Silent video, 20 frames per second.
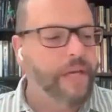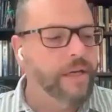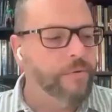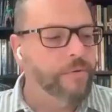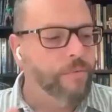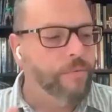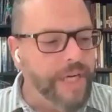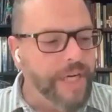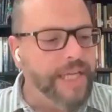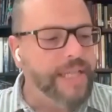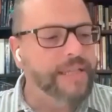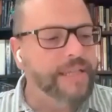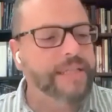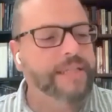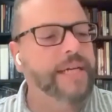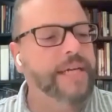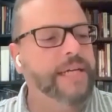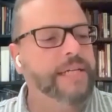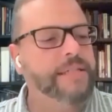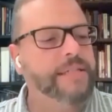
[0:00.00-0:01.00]
read the
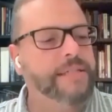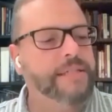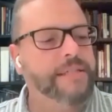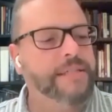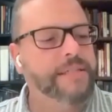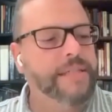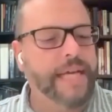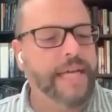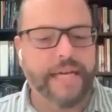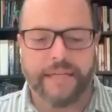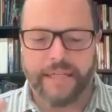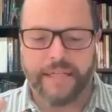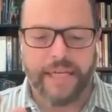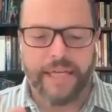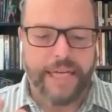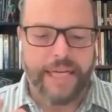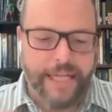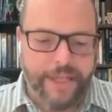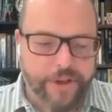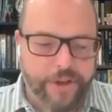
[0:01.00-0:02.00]
texts and
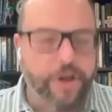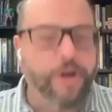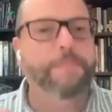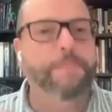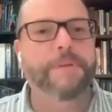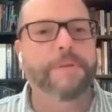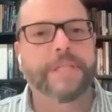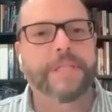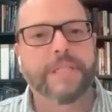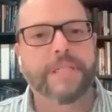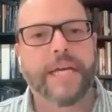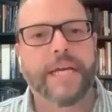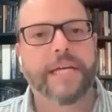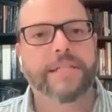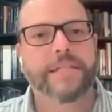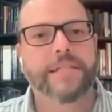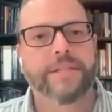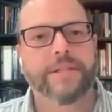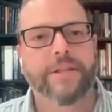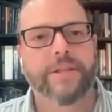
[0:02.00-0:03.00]
interpret the
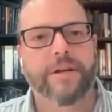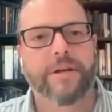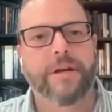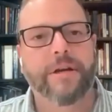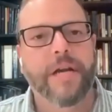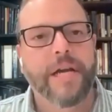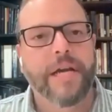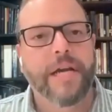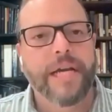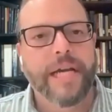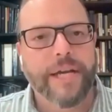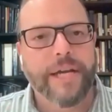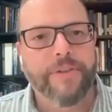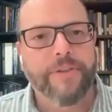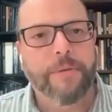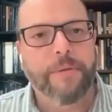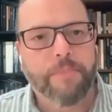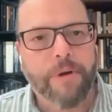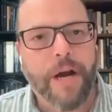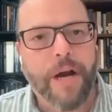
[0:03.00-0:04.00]
texts in their
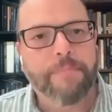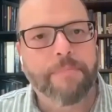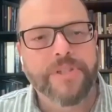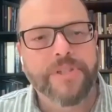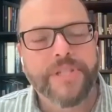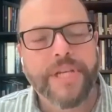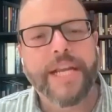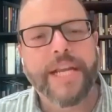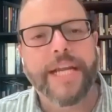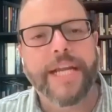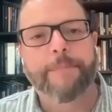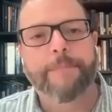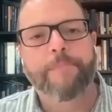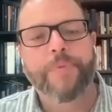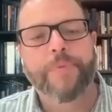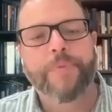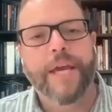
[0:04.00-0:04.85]
proper setting.